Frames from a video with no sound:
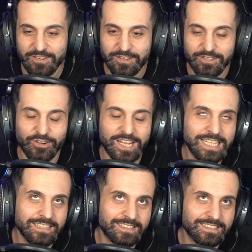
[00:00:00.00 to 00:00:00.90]
Your
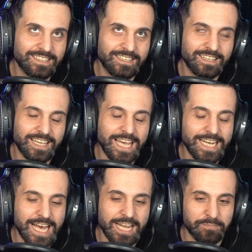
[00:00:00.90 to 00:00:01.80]
hand
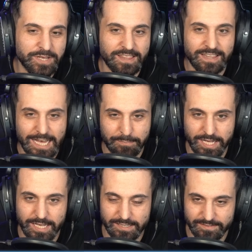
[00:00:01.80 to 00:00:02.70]
cannot have been that bad.